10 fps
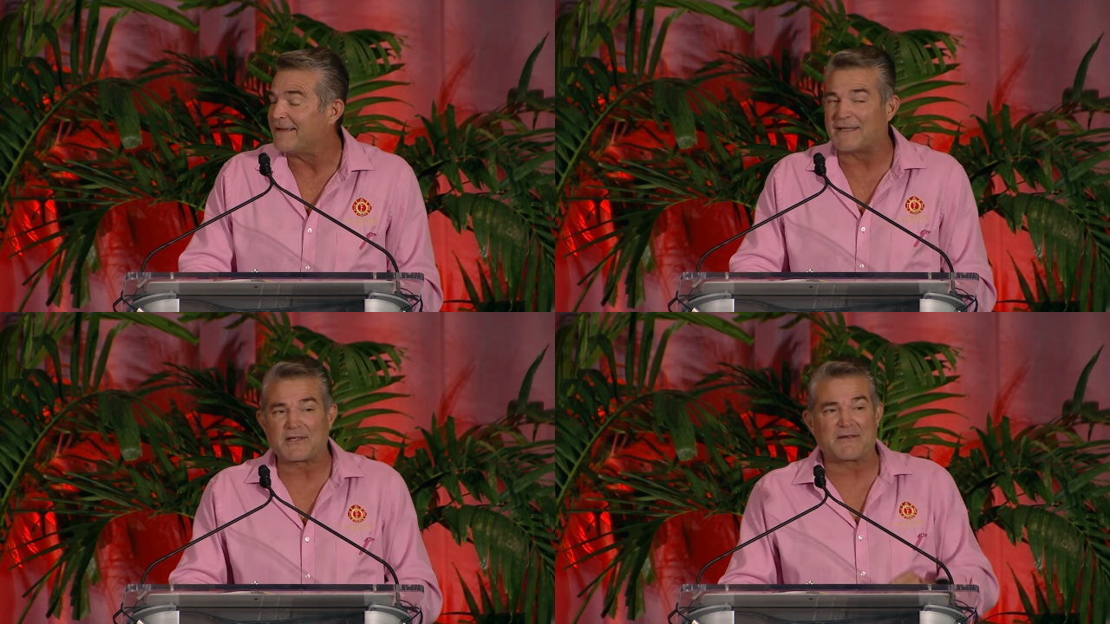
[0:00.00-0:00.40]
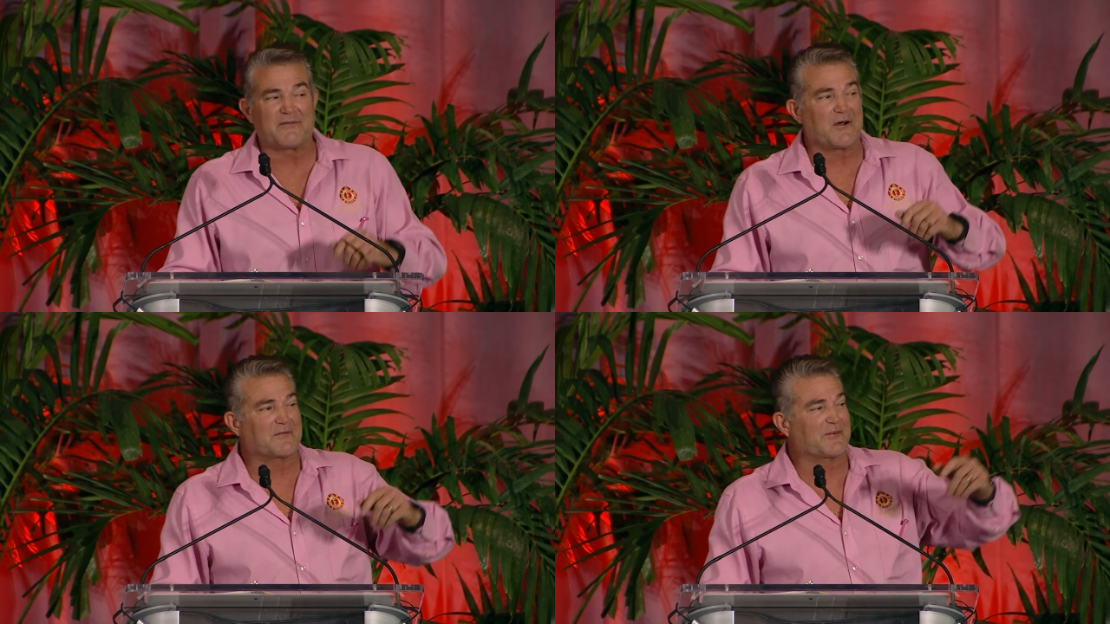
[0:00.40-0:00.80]
as I
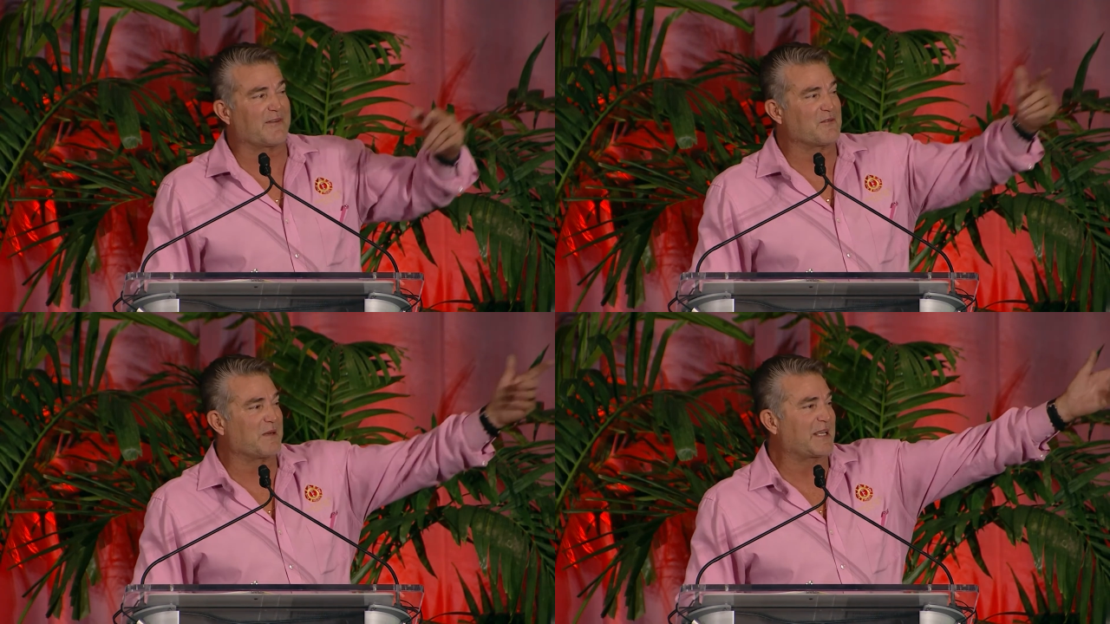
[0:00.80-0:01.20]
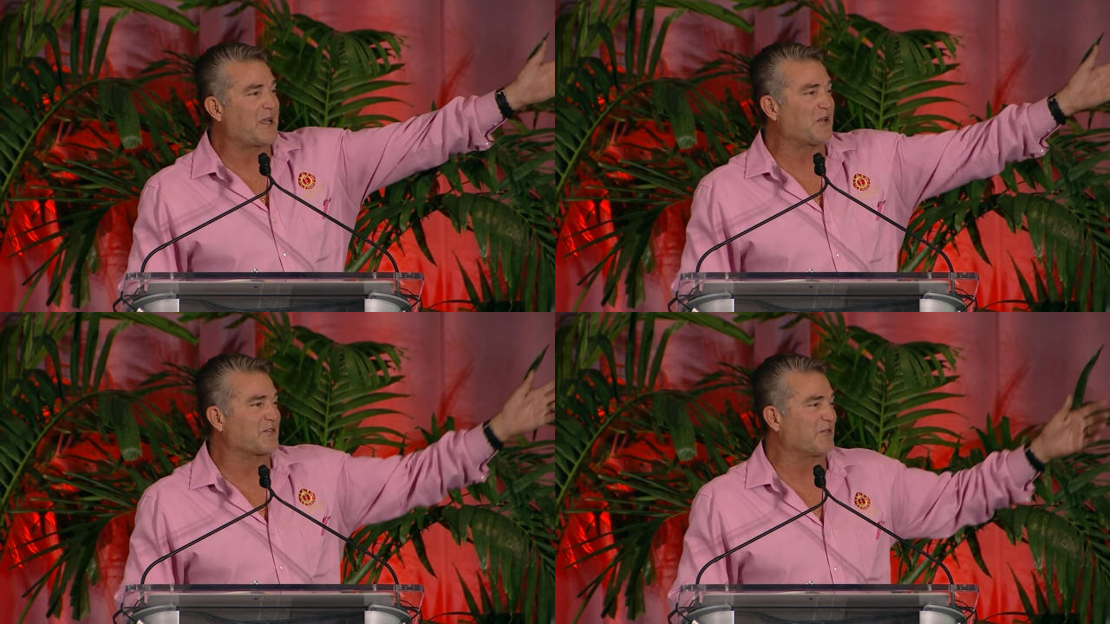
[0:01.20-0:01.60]
fought for everybody
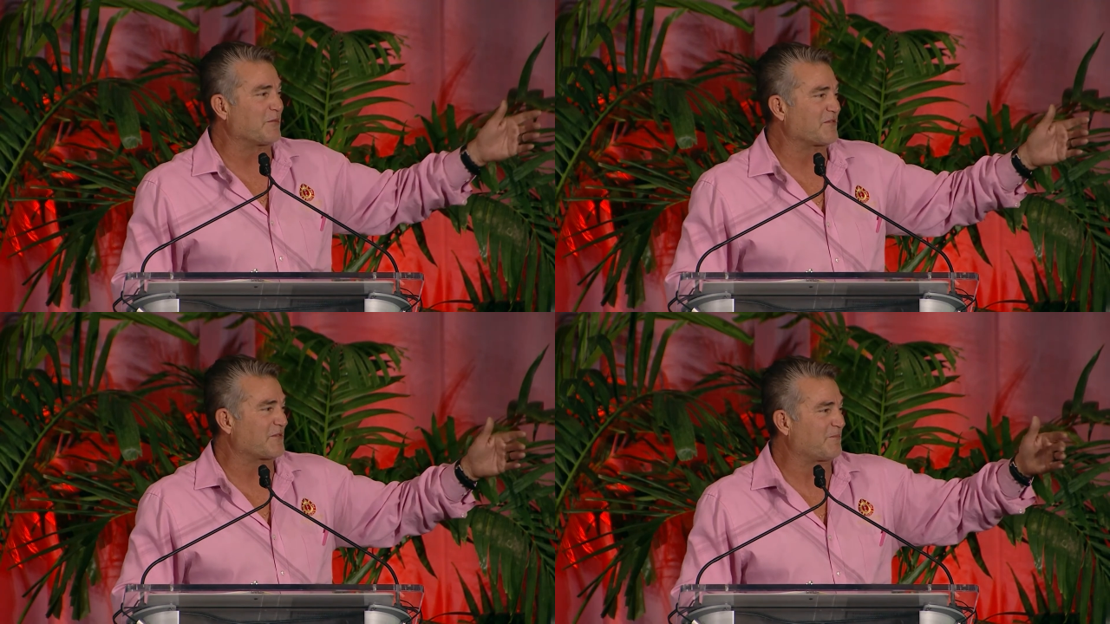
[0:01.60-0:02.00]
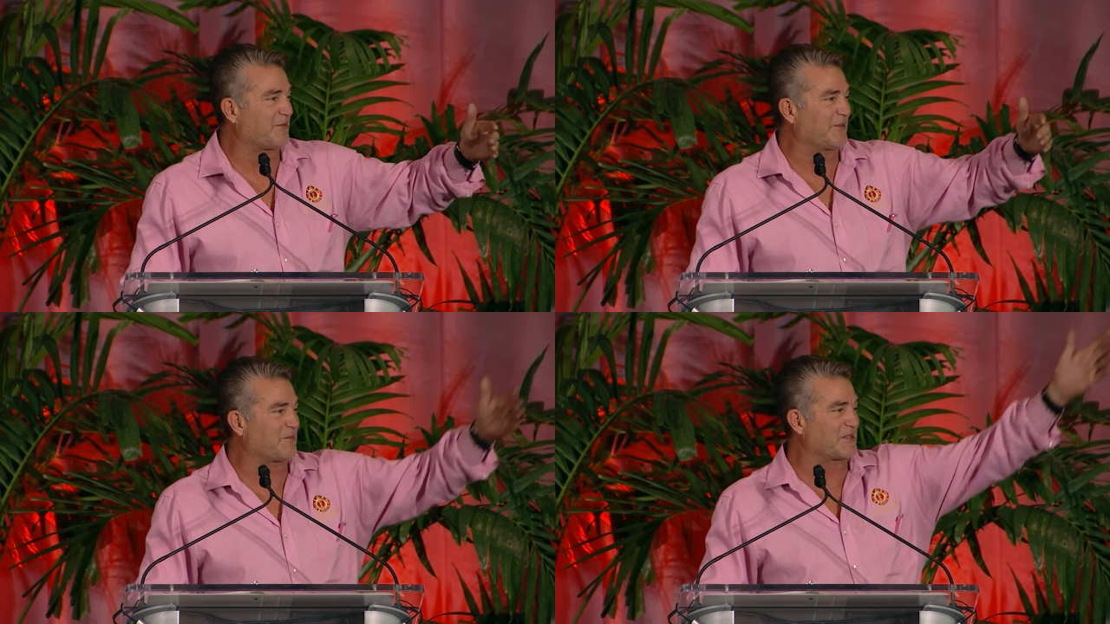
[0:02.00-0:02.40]
else
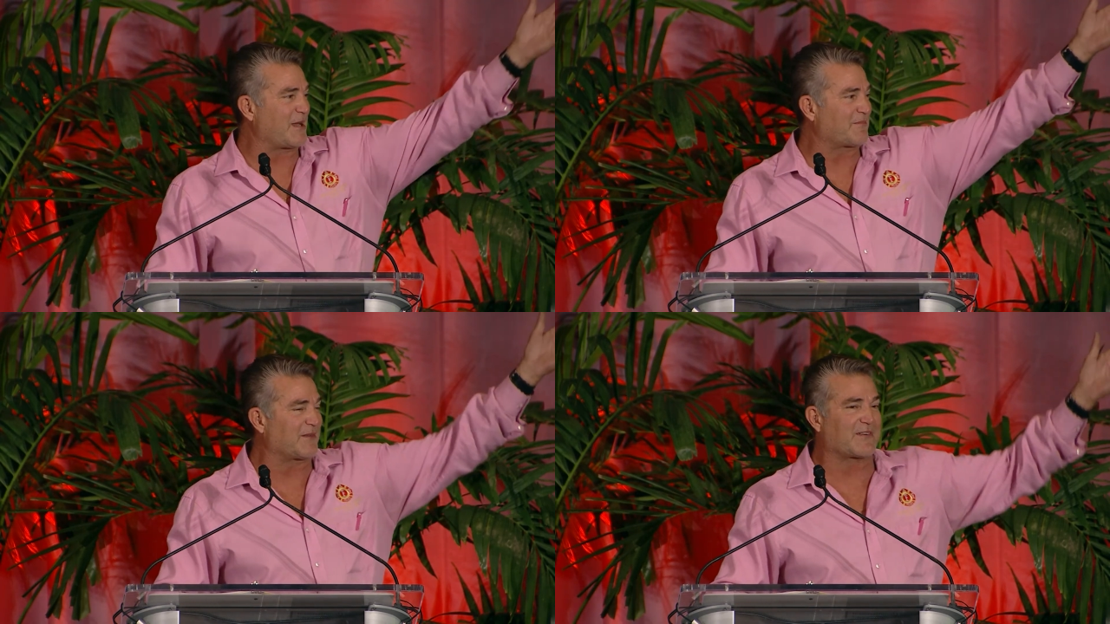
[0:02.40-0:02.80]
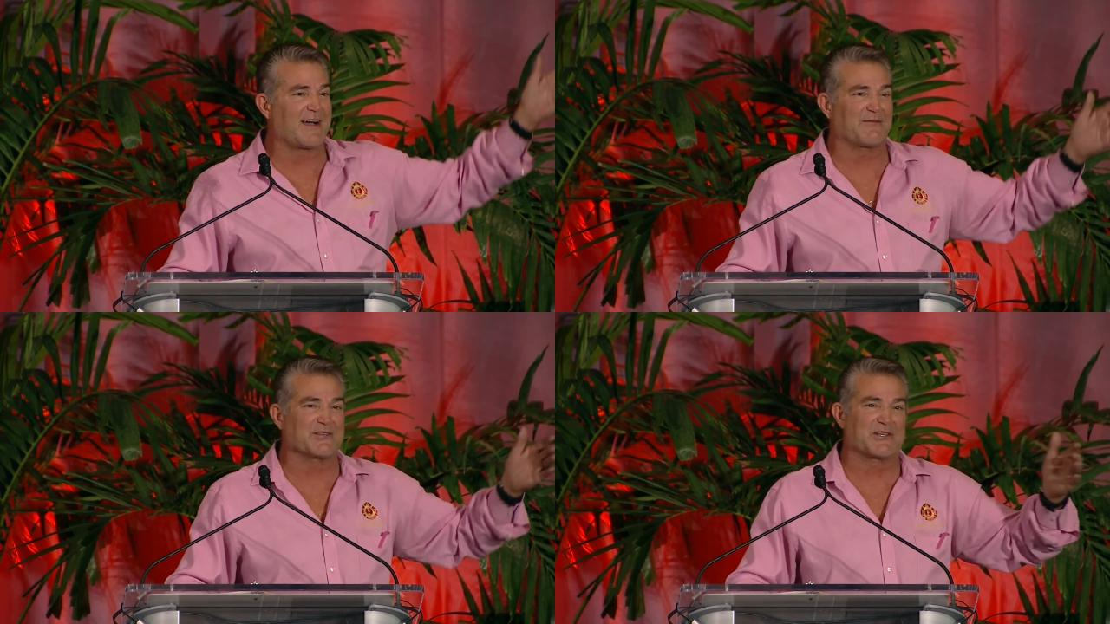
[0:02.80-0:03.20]
for presumptive
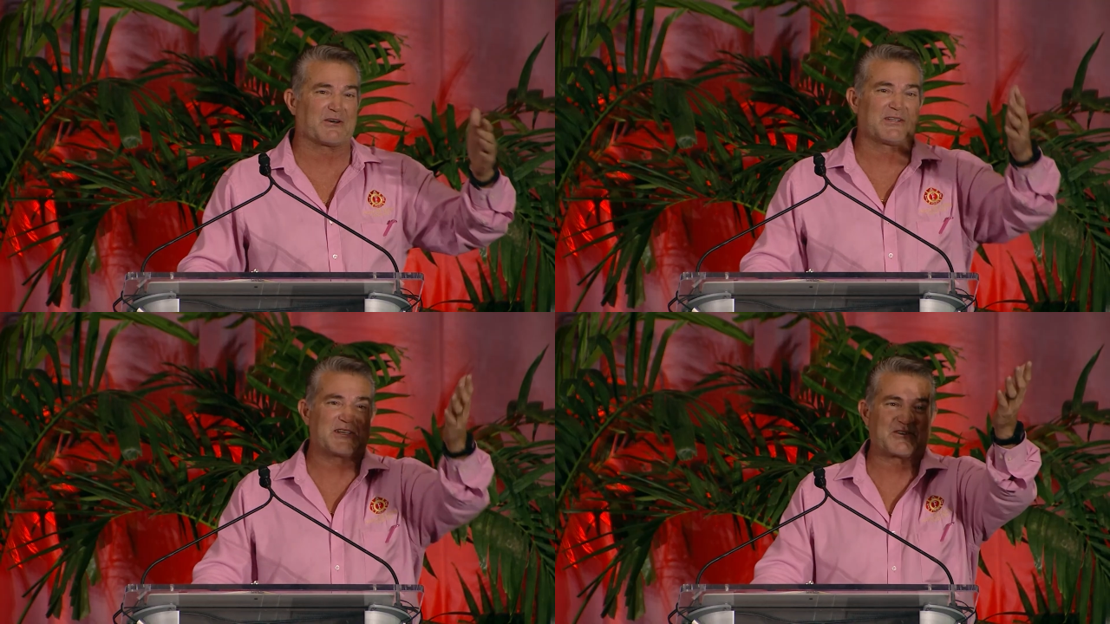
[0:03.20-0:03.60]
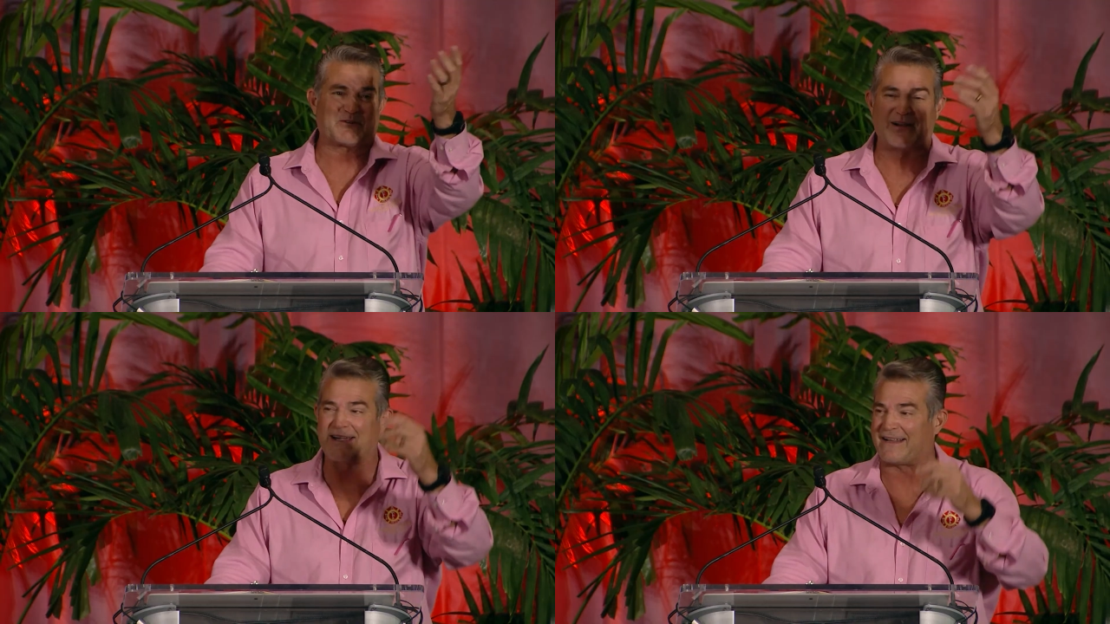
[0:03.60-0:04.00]
coverage and early
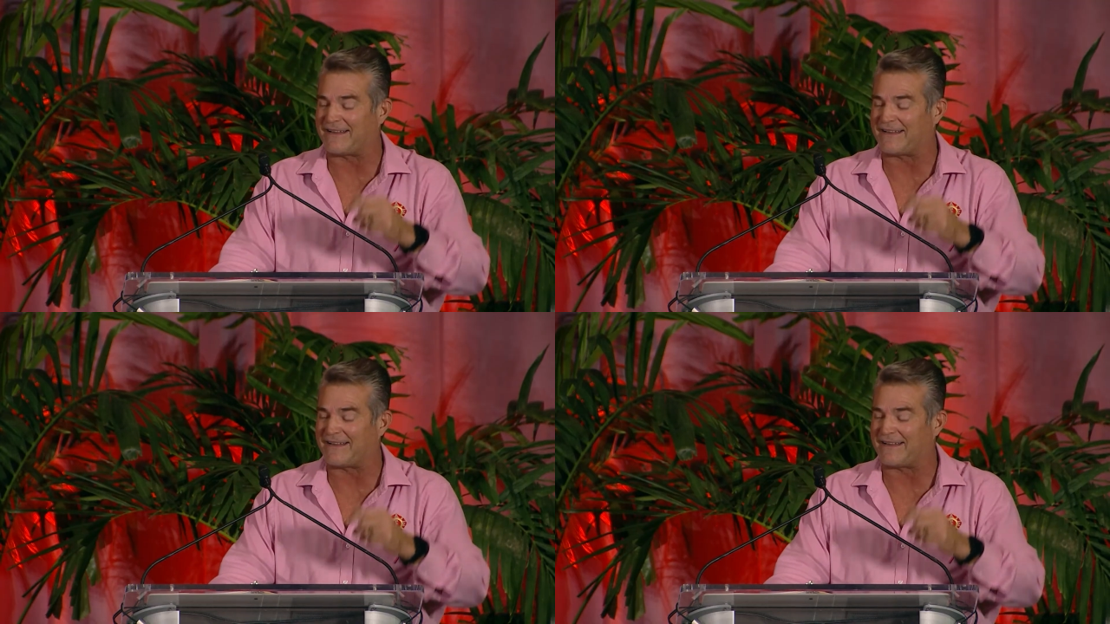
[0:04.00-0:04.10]
screening,